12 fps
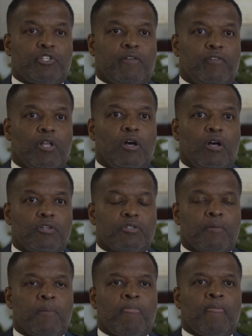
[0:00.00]
have lost,
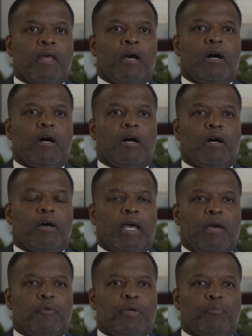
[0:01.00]

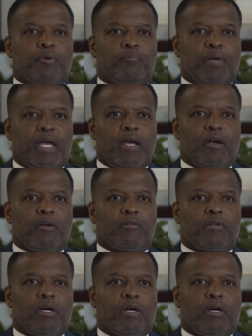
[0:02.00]
and we prepared